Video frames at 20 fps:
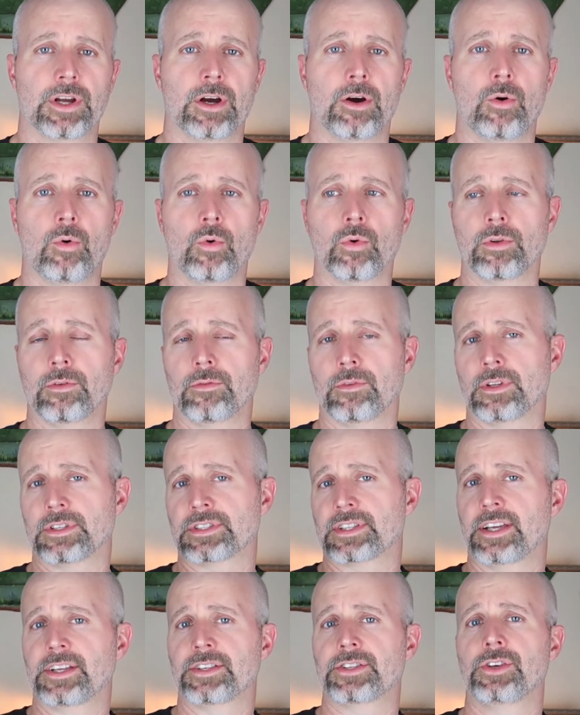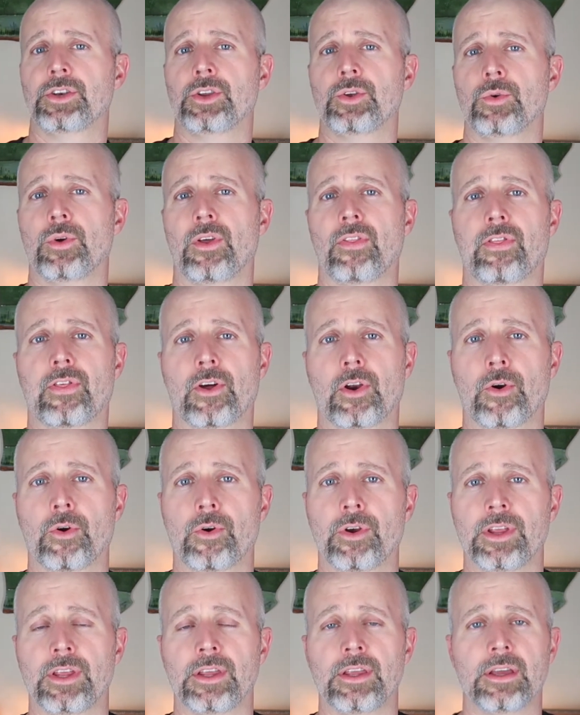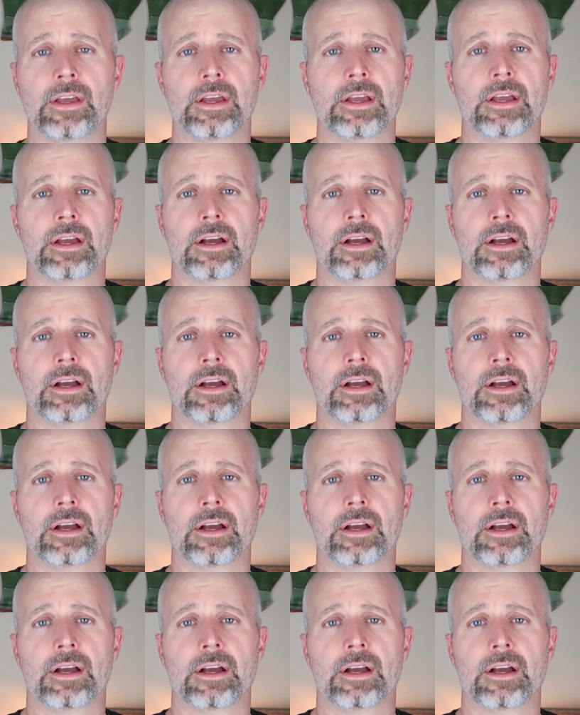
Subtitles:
old, let's say it's new at 30,